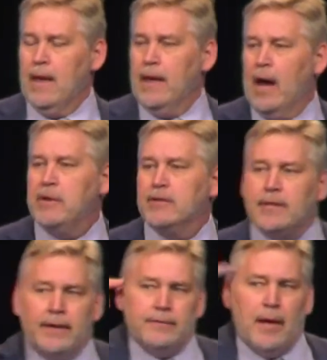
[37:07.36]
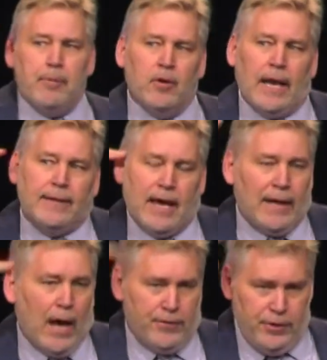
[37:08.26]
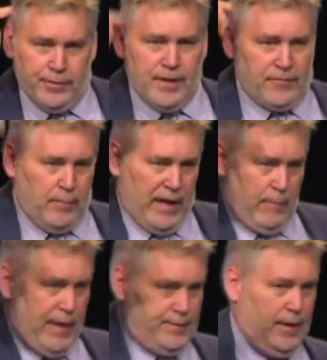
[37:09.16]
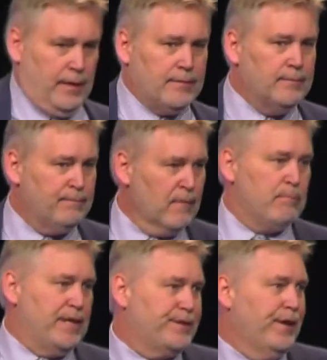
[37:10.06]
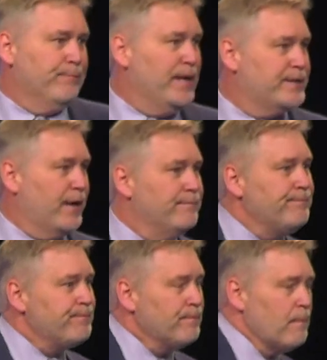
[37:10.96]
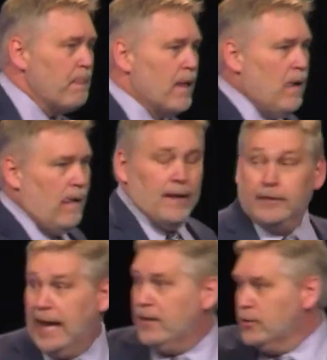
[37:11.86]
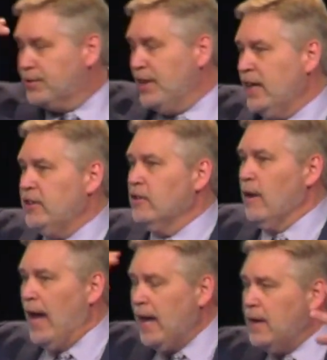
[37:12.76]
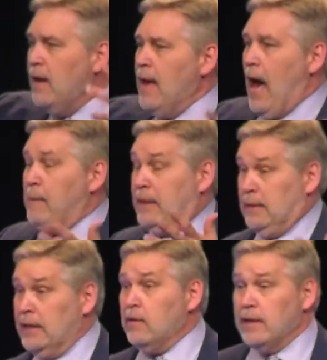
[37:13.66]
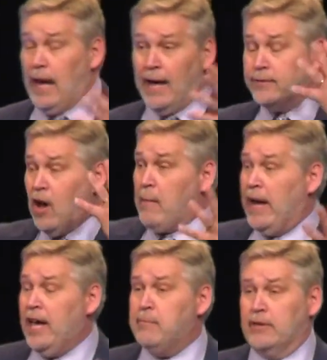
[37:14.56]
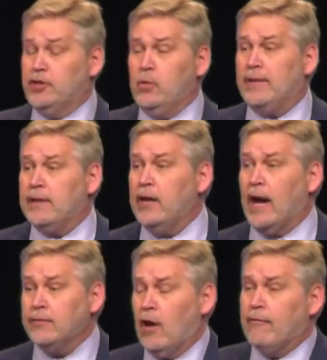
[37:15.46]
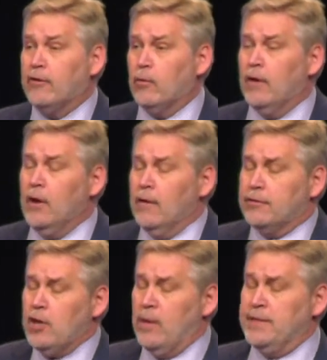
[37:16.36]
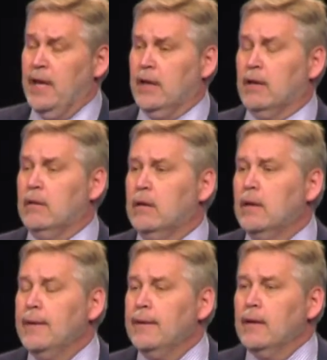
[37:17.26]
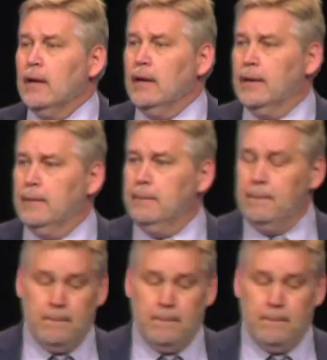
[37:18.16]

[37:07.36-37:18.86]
How many just had to say paralyze out loud to yourself to make it make sense? Me too, me too. Can you see it in your head? I mean, literally, I saw it in my head, but 2 weeks later, I saw it for show and tell. And